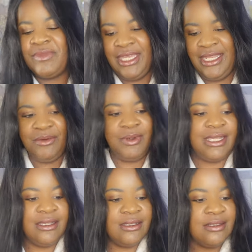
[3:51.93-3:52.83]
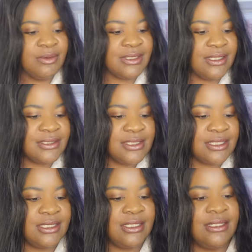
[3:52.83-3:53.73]
Anyway, what else is
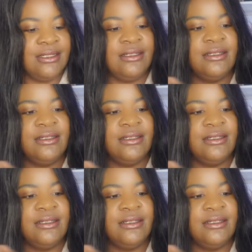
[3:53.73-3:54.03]
in here?